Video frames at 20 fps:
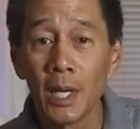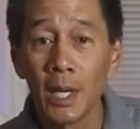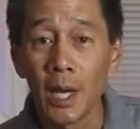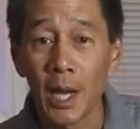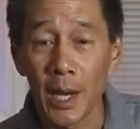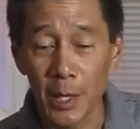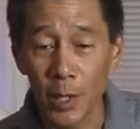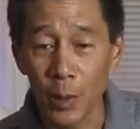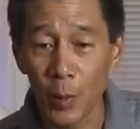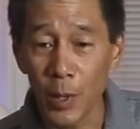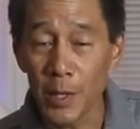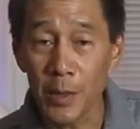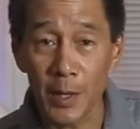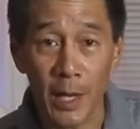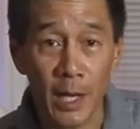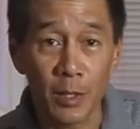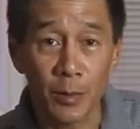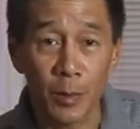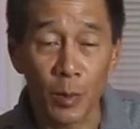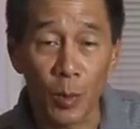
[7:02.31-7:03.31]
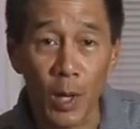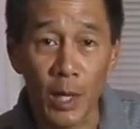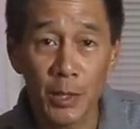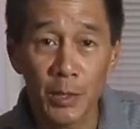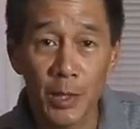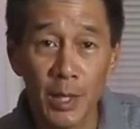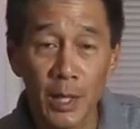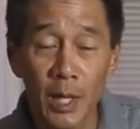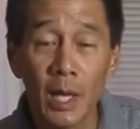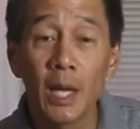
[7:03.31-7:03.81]
Anyway, thanks for
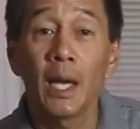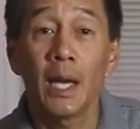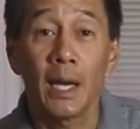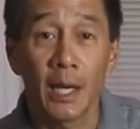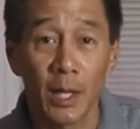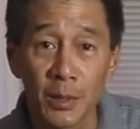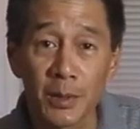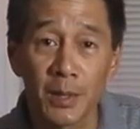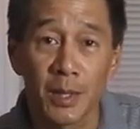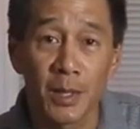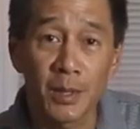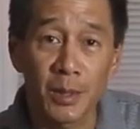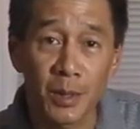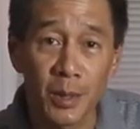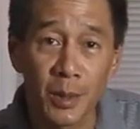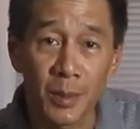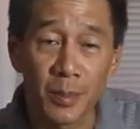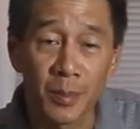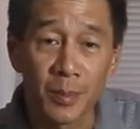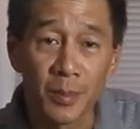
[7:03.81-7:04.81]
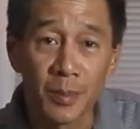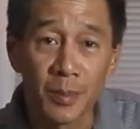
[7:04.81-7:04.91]
watching, and I'll see you soon.